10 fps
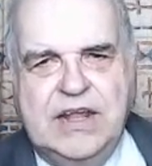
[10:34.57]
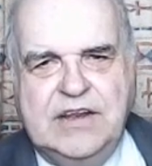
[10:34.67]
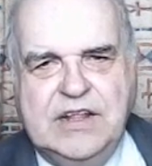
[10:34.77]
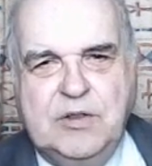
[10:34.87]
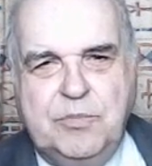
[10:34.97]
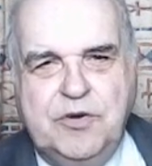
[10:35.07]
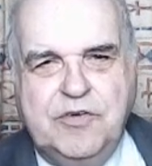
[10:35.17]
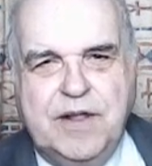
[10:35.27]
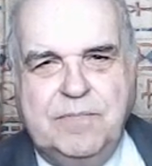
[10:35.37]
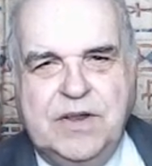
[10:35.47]
tell the
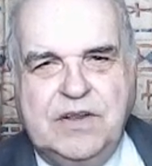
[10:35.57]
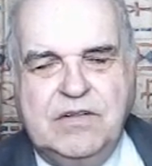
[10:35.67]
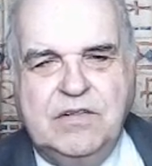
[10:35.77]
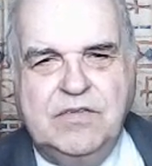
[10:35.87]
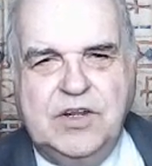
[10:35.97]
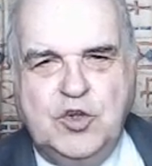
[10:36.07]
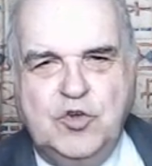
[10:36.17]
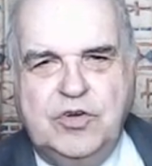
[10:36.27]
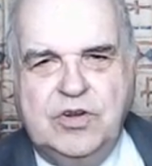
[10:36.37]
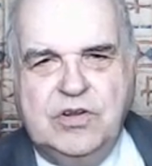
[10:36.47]
program that it
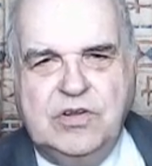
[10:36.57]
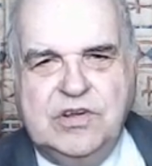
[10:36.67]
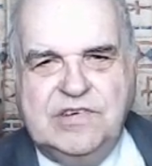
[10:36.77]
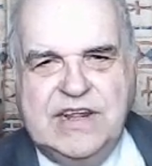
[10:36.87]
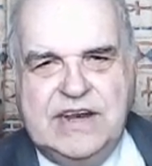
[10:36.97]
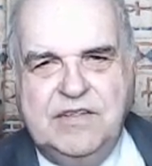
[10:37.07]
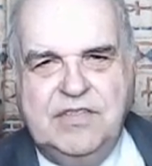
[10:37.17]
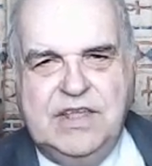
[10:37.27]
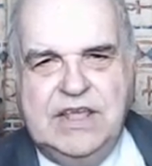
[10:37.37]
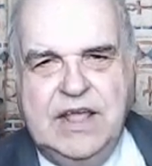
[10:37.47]
should set
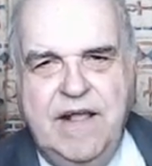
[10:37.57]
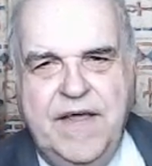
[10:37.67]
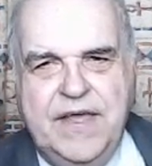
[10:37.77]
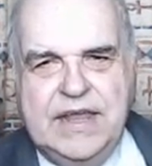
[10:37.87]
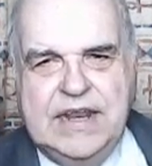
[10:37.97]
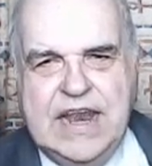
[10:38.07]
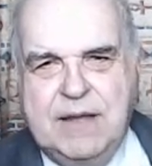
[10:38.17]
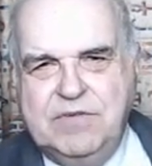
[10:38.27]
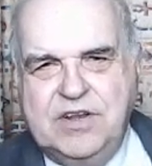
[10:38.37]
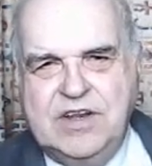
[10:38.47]
the
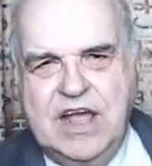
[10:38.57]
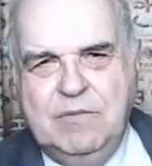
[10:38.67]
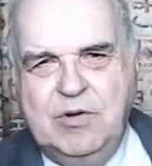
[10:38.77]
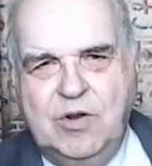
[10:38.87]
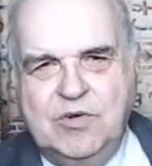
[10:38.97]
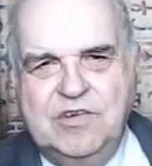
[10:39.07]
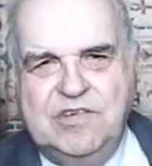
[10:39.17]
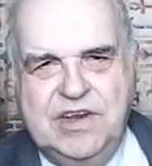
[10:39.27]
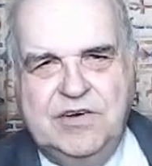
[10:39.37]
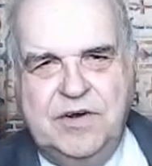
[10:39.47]
elapsed time clock to
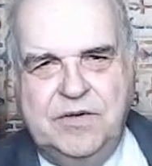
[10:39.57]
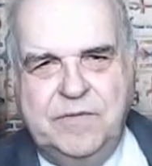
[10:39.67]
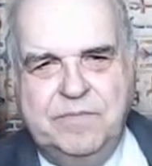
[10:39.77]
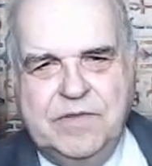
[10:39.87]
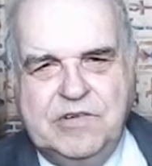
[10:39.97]
0.